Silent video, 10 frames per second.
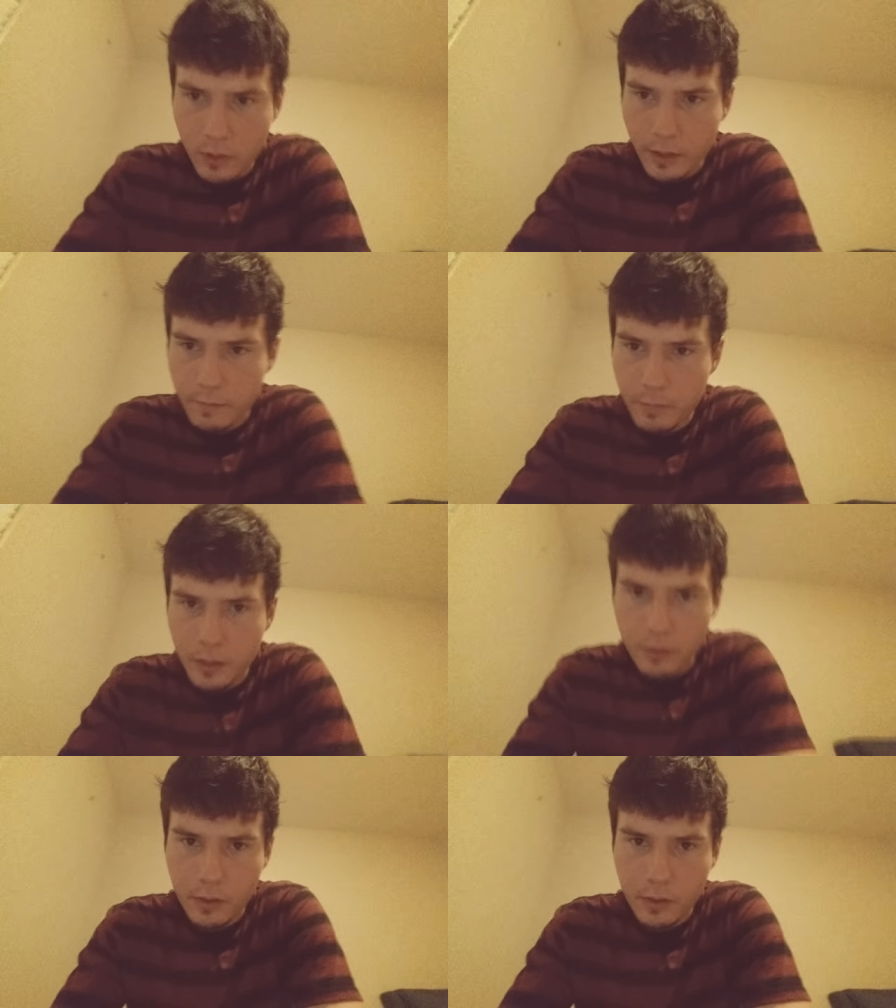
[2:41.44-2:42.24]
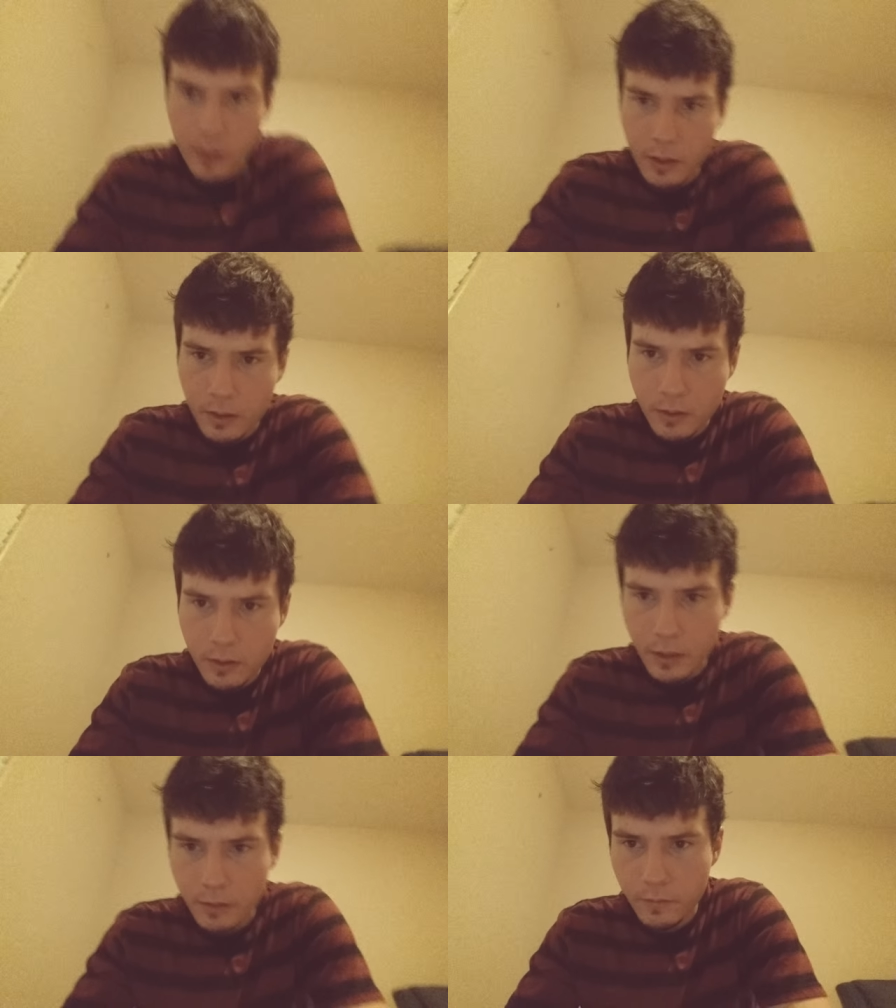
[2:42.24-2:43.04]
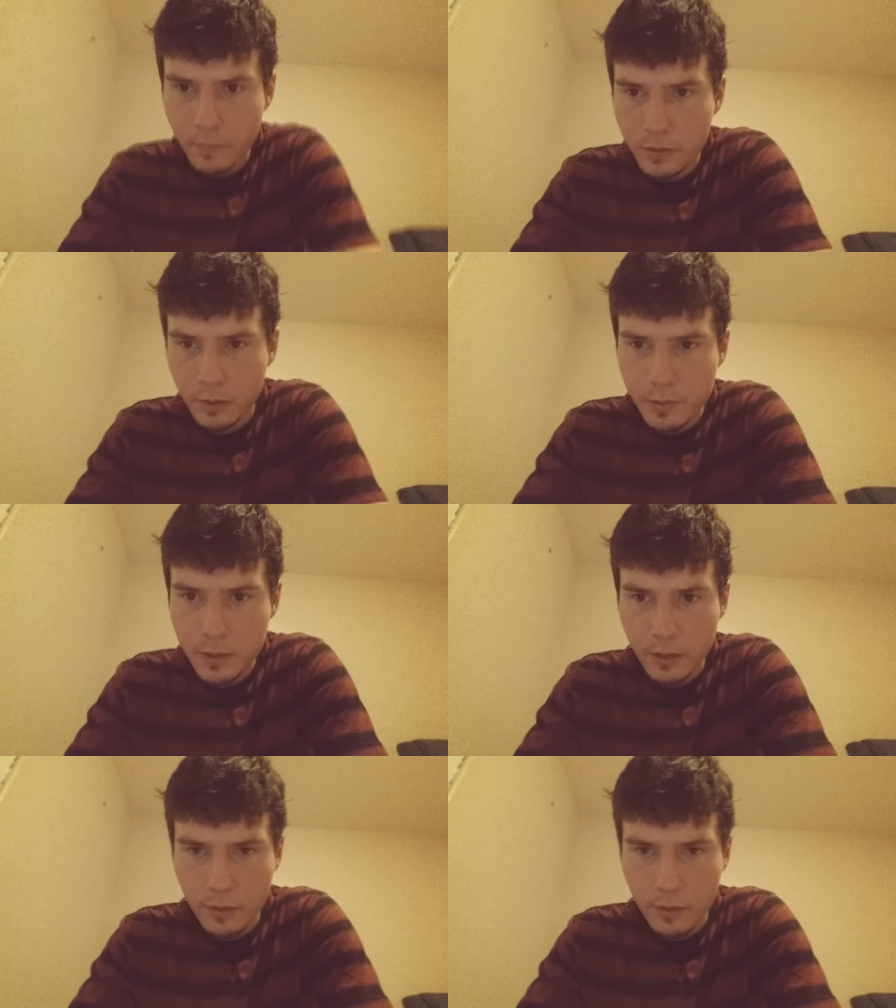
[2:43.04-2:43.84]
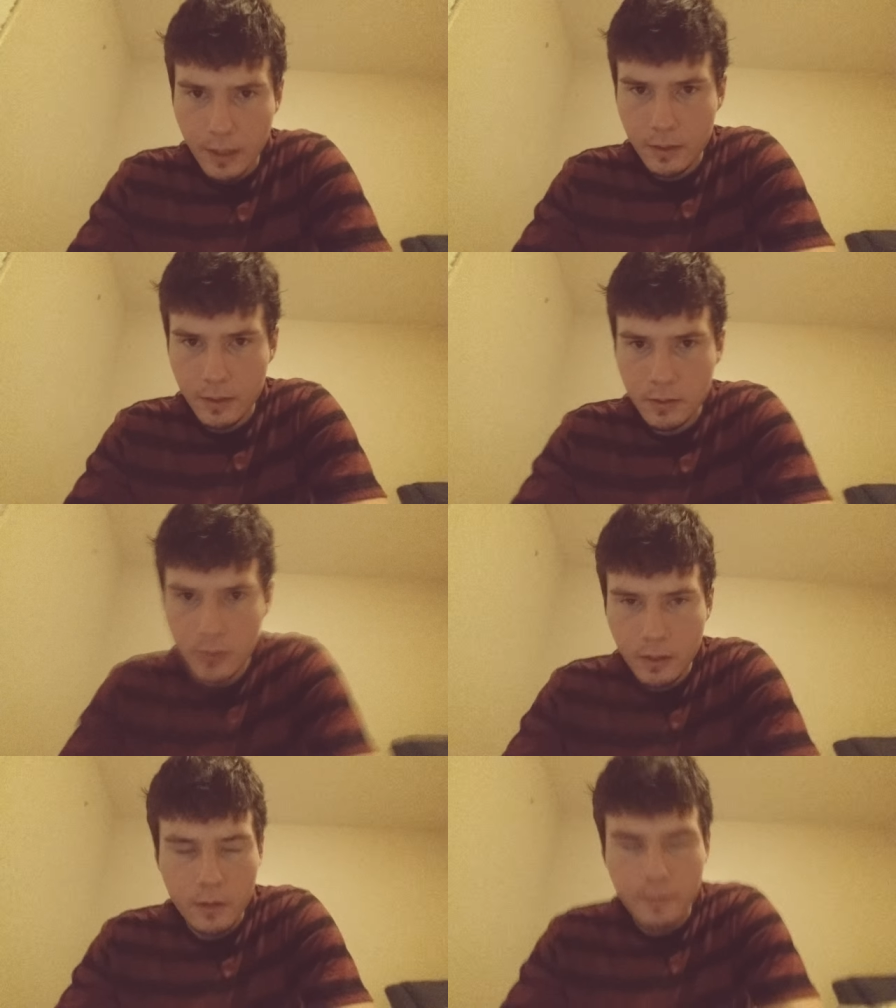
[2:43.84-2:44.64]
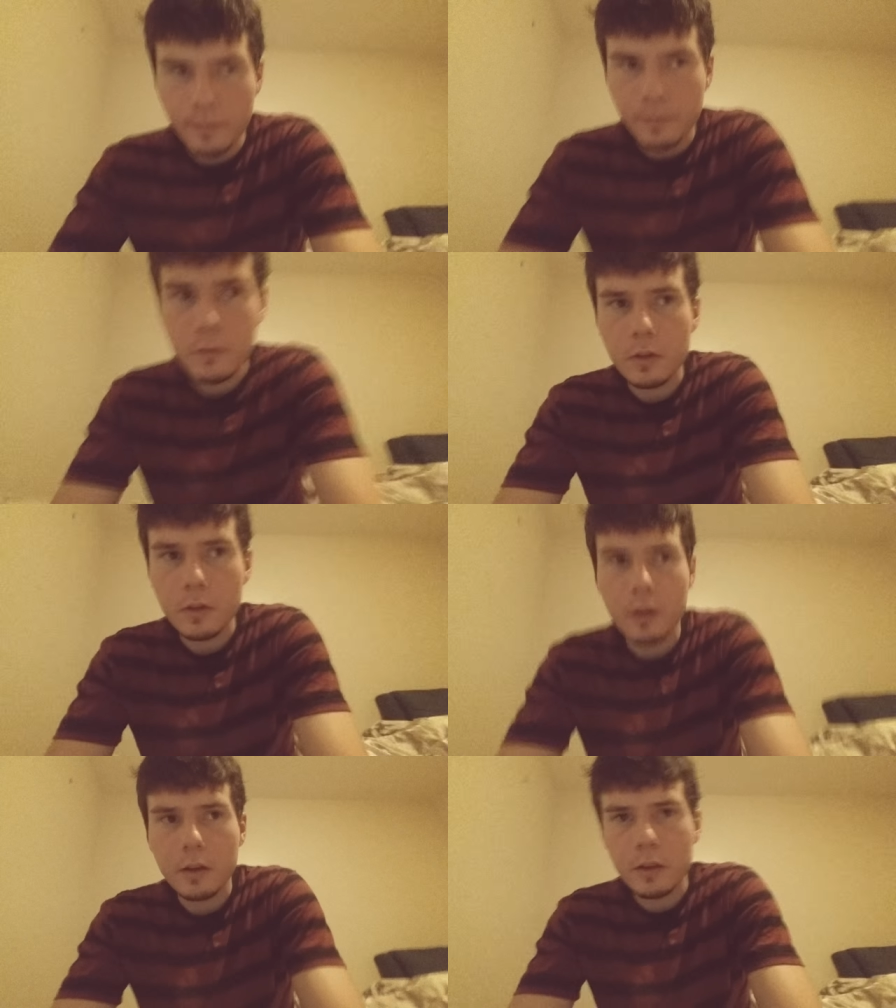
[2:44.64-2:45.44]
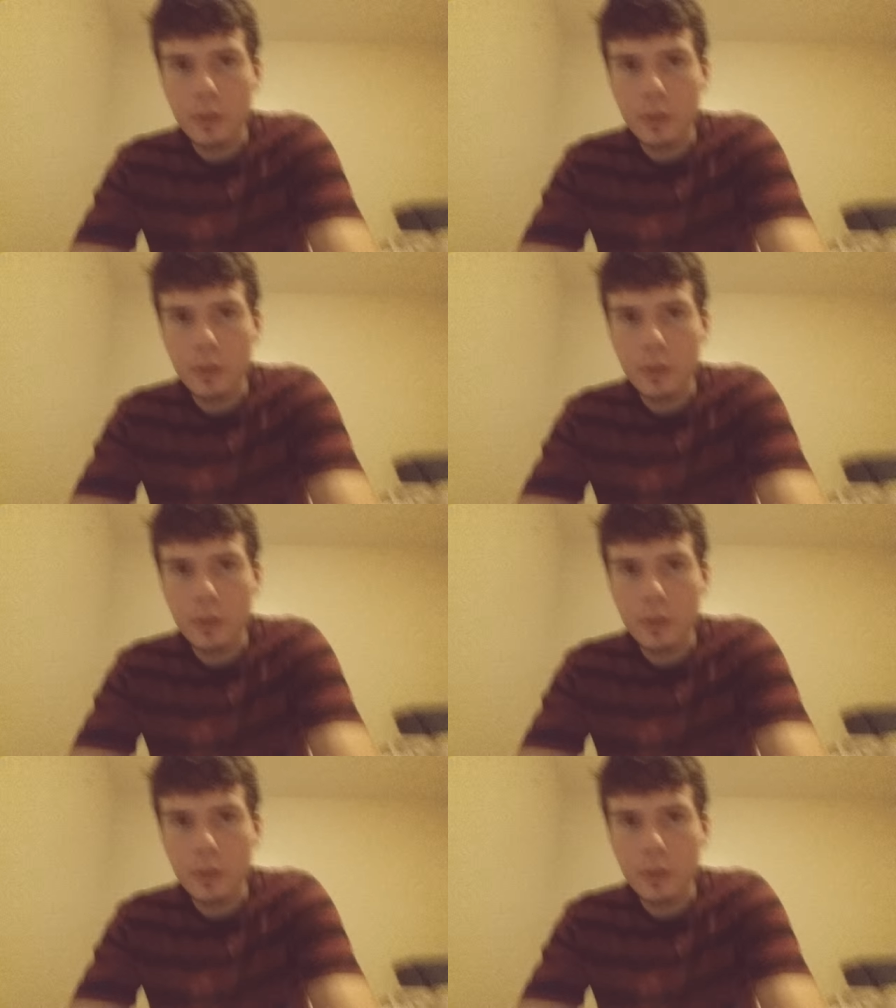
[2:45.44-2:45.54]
what I've been doing and kind of jumpstart you guys. Alright,